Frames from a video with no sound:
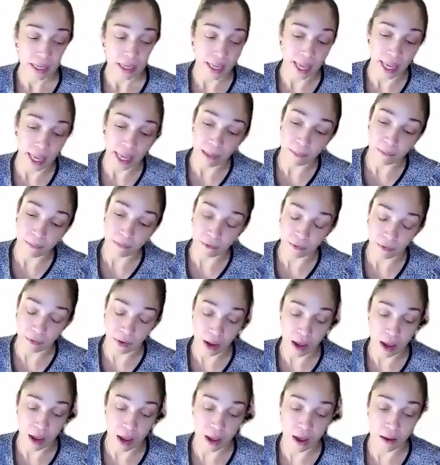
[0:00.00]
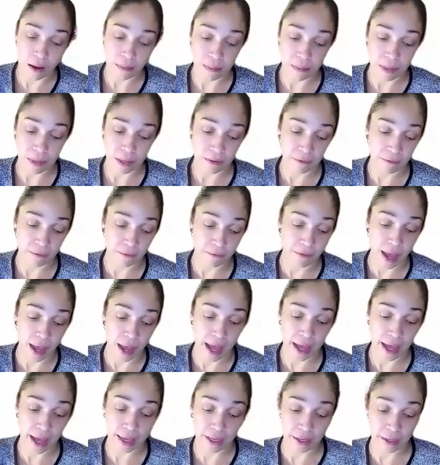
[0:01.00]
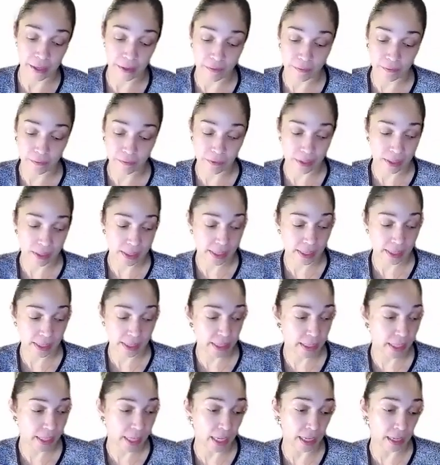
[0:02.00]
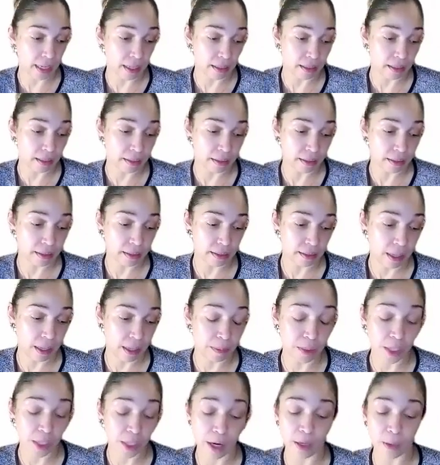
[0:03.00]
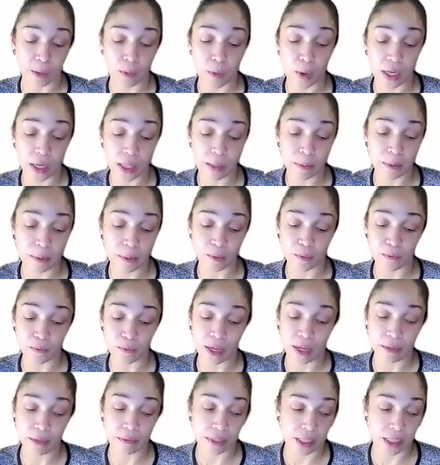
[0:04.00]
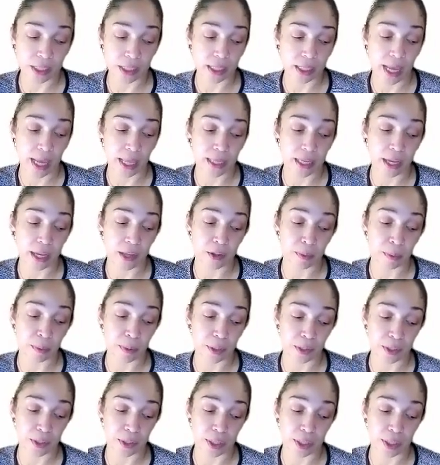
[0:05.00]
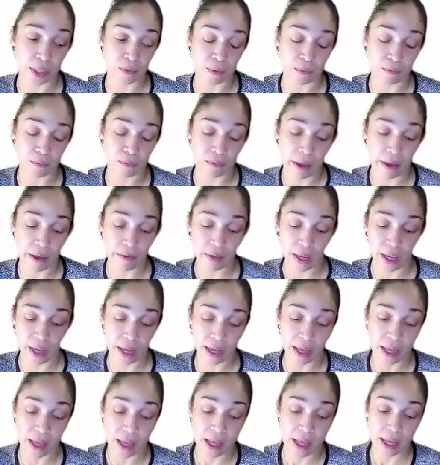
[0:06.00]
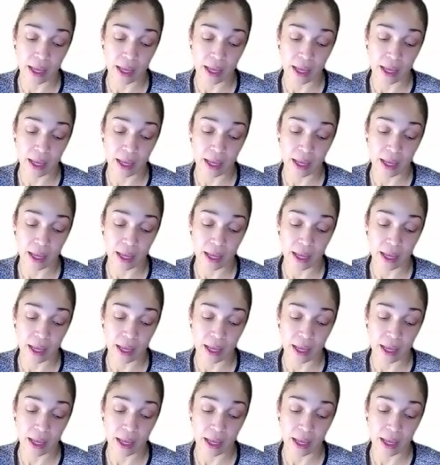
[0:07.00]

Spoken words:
came from 5C. I'm sorry, one of them is from 5C and the other person is from 5A.